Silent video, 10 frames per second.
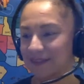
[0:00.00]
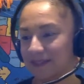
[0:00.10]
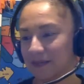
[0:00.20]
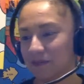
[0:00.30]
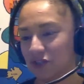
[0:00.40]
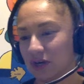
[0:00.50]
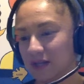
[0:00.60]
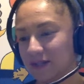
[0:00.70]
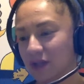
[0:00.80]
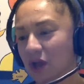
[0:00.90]
said Mr.
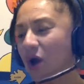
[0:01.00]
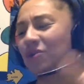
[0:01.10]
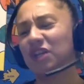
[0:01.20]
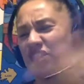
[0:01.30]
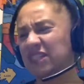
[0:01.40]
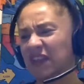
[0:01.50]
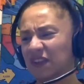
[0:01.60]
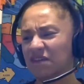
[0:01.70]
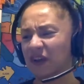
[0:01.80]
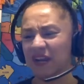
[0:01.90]
Klutz. Oh, there's
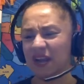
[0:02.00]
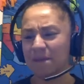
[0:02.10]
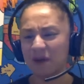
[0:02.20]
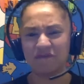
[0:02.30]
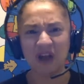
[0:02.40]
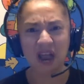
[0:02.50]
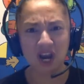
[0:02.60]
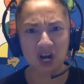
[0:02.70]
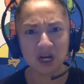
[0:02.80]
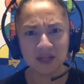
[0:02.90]
nothing funny about
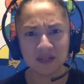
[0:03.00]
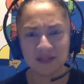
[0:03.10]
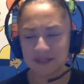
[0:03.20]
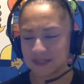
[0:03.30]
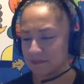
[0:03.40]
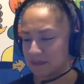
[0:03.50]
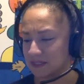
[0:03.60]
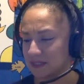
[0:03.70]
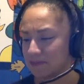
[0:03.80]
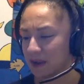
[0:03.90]
fire, said
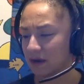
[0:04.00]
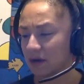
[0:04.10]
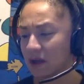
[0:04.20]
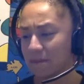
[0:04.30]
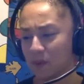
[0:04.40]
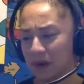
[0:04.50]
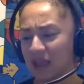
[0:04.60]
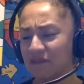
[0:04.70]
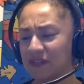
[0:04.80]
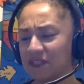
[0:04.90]
Mrs. Meyer. But when
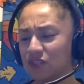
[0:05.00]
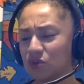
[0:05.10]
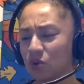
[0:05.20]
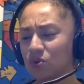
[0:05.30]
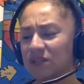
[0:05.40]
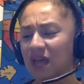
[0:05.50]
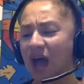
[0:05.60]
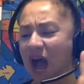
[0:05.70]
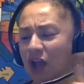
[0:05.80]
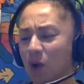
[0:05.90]
I visit schools,
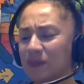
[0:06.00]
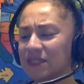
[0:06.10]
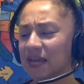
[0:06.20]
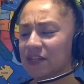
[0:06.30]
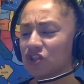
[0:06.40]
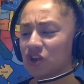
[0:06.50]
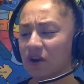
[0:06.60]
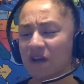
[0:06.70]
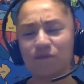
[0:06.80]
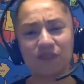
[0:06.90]
I always like to start
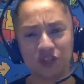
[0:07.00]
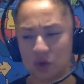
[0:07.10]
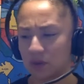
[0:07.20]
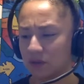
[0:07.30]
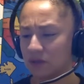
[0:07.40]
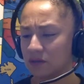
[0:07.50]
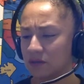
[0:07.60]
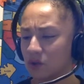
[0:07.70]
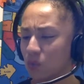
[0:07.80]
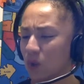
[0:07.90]
off with a joke.
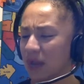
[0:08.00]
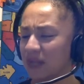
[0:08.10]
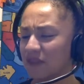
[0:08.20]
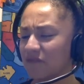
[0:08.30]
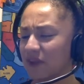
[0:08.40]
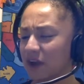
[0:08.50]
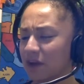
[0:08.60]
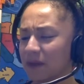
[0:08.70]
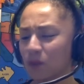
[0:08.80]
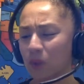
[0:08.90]
Why did the
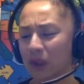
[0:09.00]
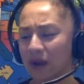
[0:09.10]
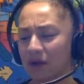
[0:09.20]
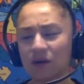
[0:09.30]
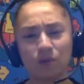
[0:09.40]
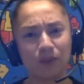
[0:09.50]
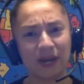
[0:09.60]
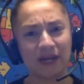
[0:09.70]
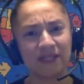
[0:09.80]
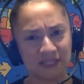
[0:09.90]
fireman wear
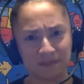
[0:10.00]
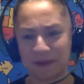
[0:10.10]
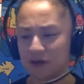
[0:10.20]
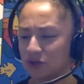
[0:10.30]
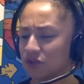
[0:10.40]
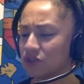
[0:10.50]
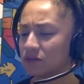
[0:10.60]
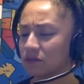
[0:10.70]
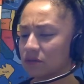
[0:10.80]
red suspenders?